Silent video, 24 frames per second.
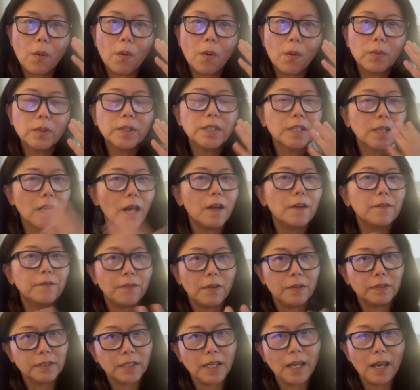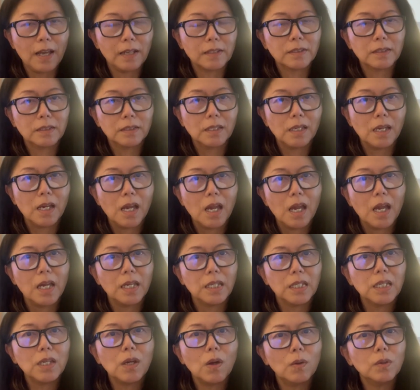only come from text,
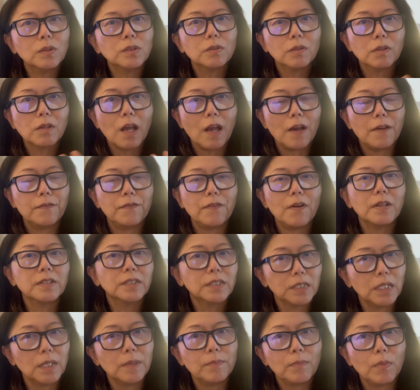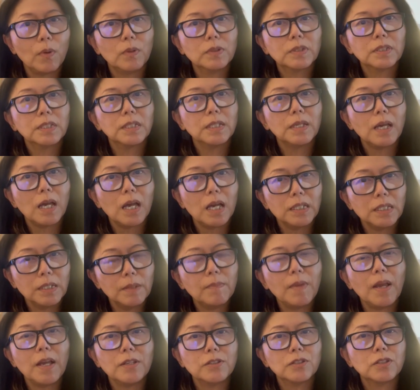it also comes from symbols,
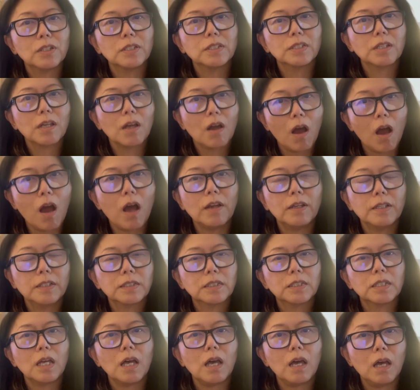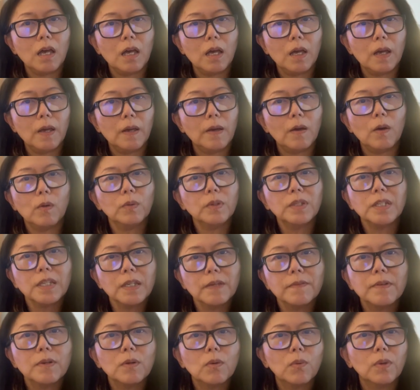images, colors, or
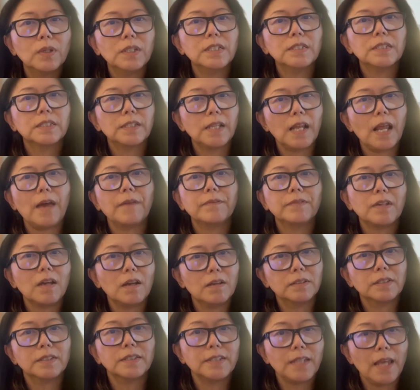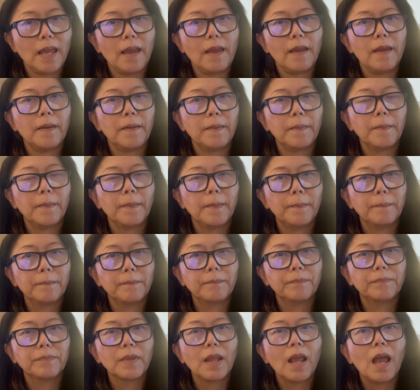even what is left unsaid.
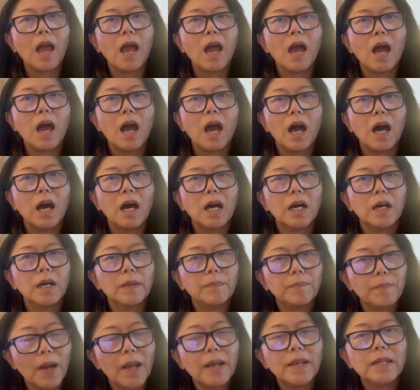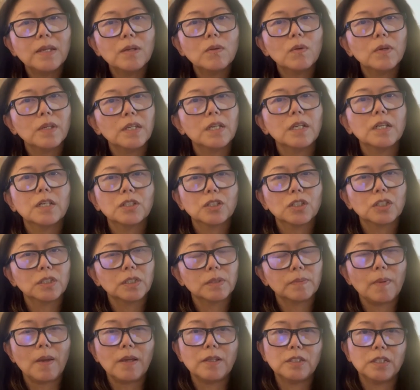A bilingual English
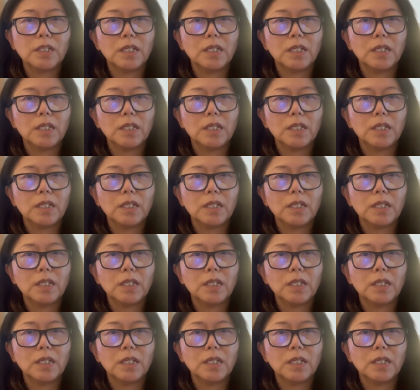sign